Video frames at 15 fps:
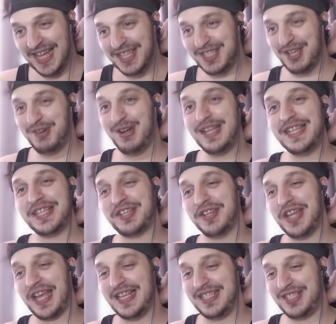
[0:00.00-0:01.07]
So we're just
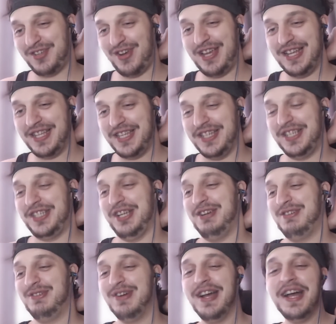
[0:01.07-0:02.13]
going to get straight into the
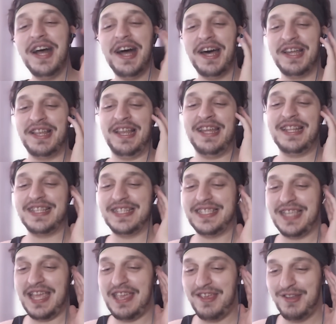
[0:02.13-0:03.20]
show. I'd like to
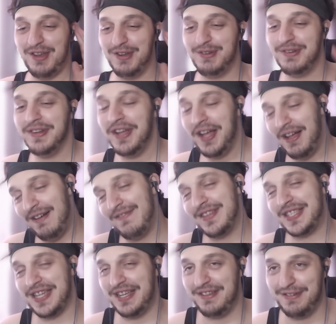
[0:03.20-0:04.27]
say, you know,
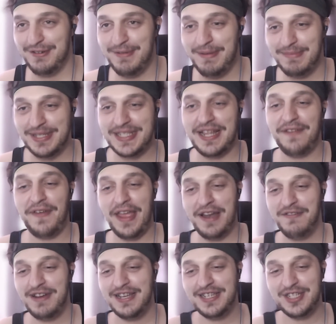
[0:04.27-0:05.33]
obviously I do remember stuff.
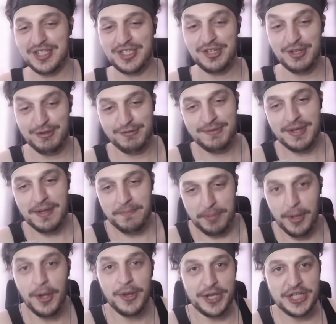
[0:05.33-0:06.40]
Eren just, you know,
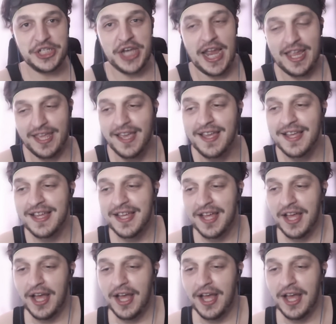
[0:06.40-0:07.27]
put on a jacket.